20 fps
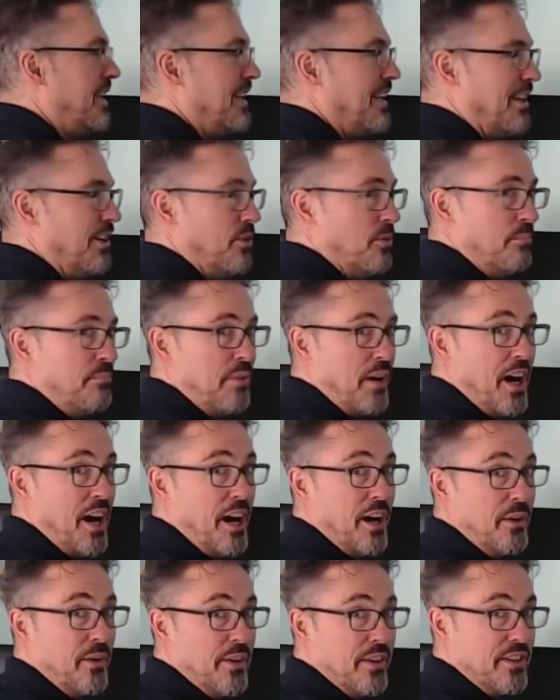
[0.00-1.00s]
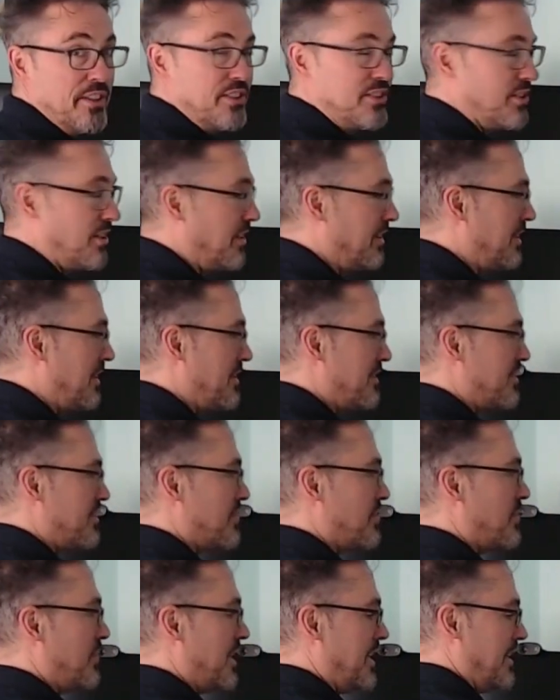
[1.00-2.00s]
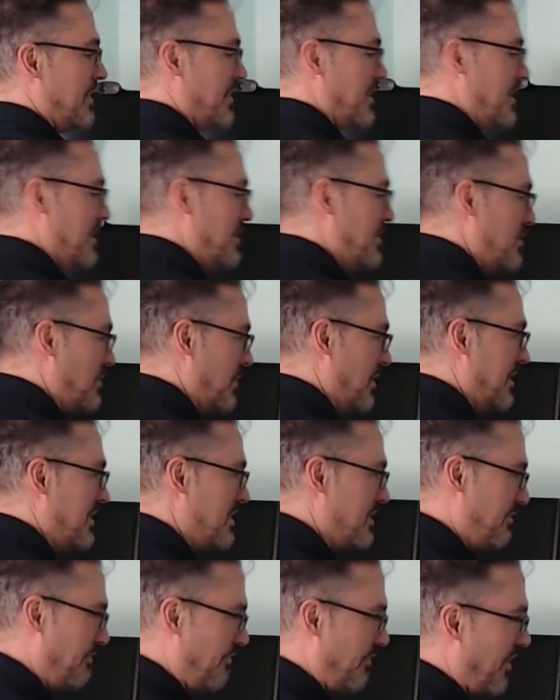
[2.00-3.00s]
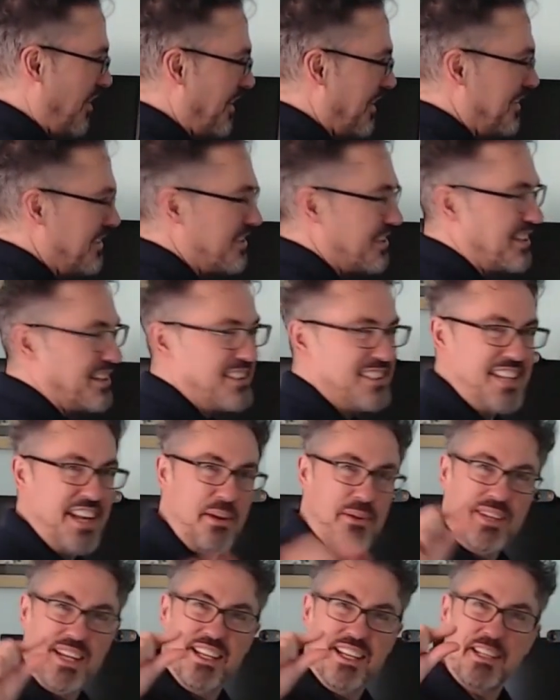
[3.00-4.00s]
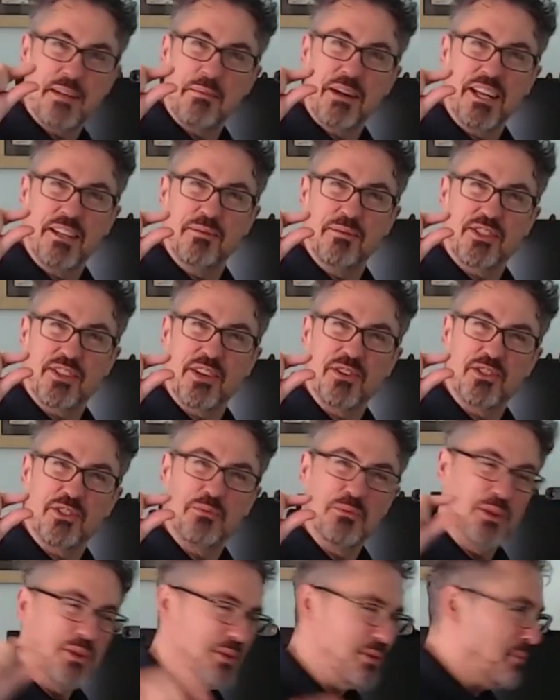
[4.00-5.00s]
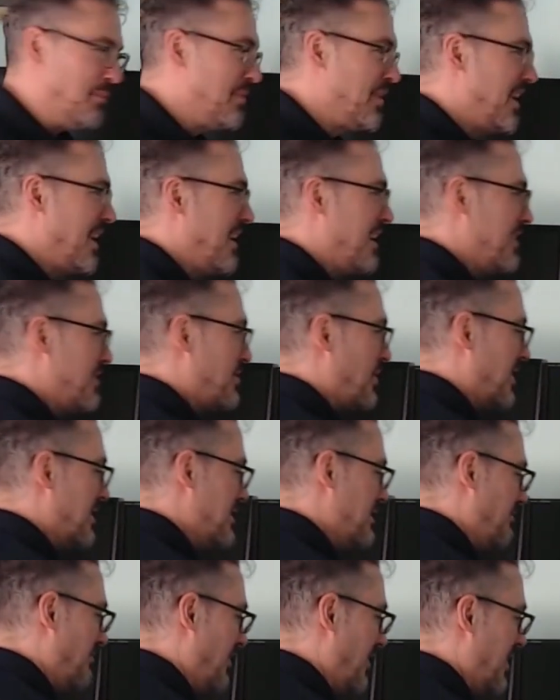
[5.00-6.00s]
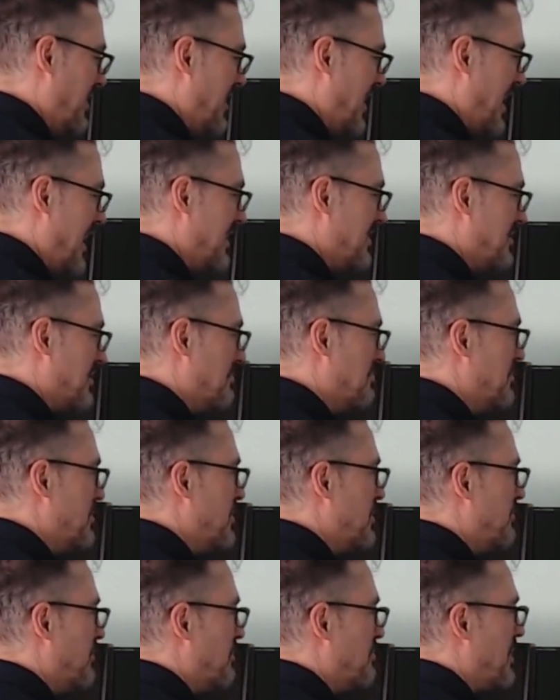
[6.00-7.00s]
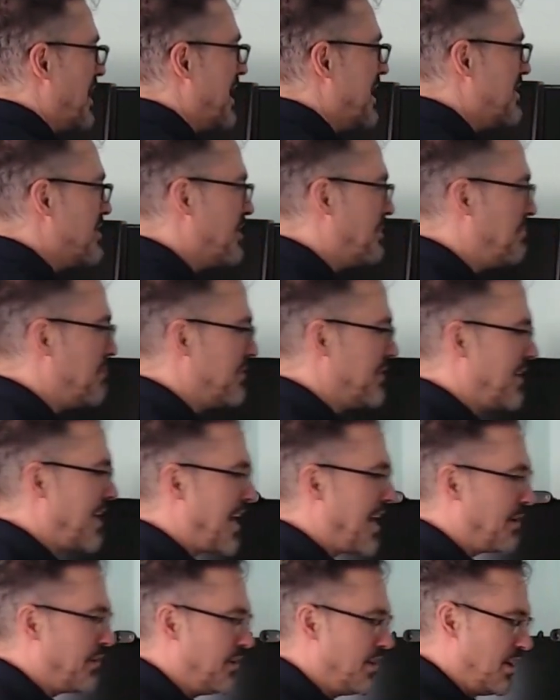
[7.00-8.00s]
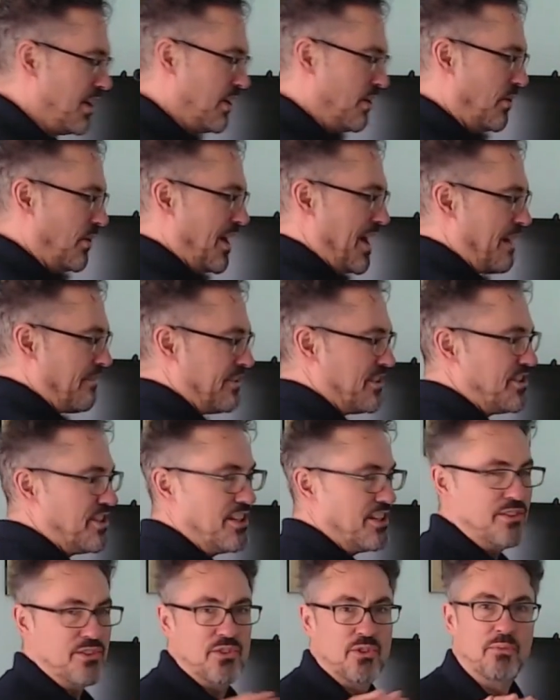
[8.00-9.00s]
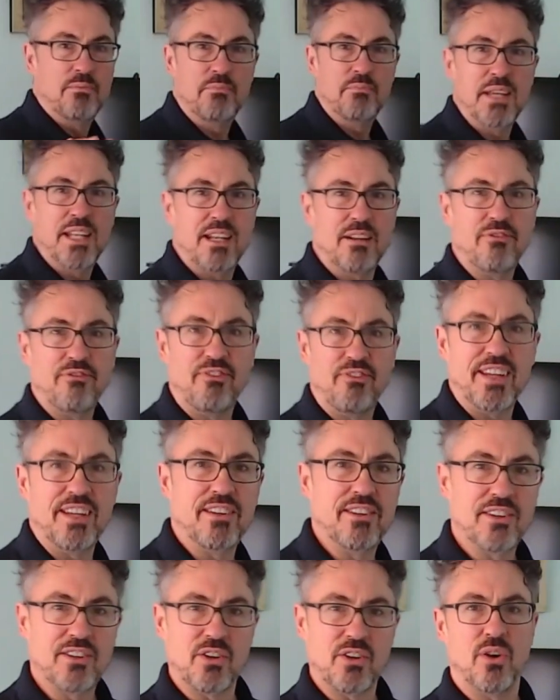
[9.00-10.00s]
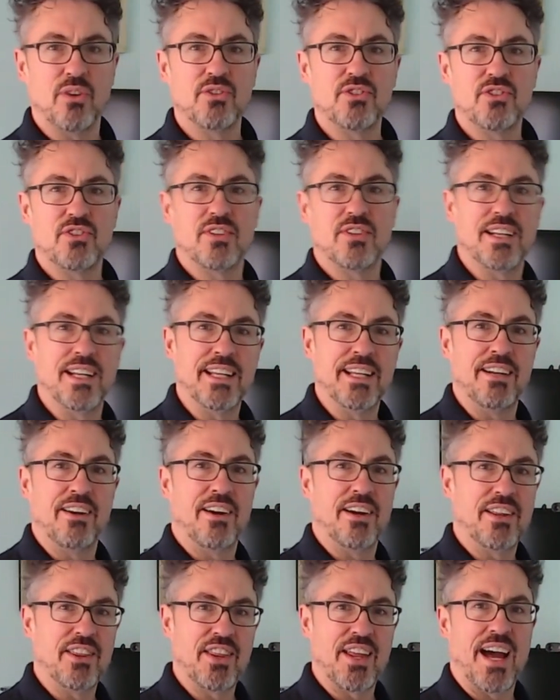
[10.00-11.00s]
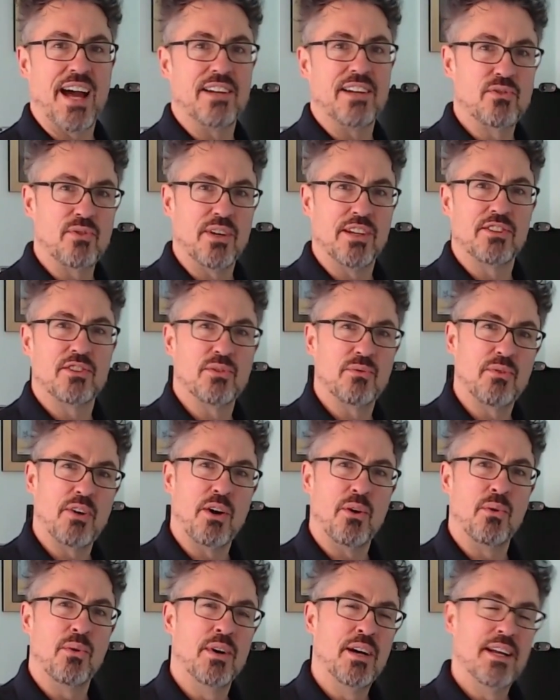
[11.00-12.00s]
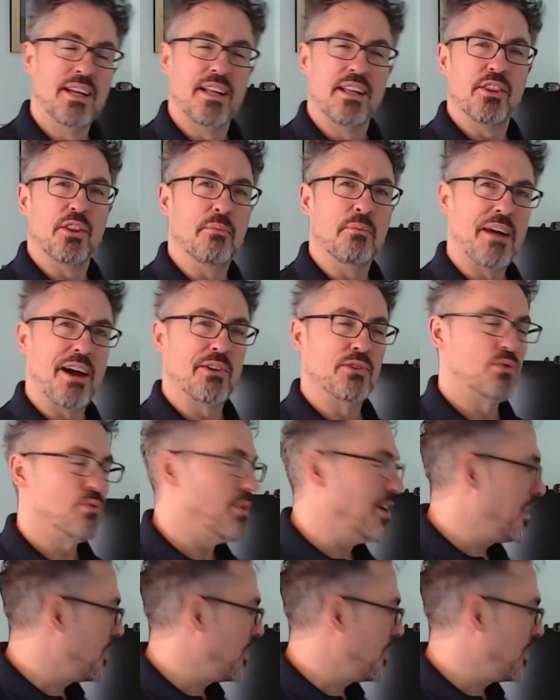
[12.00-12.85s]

little bar at the side of the screen that you're trying to find, because nowadays they make them so small, trying to find that to move the page up and down, or having to use your middle finger constantly like that trying to roll the mouse wheel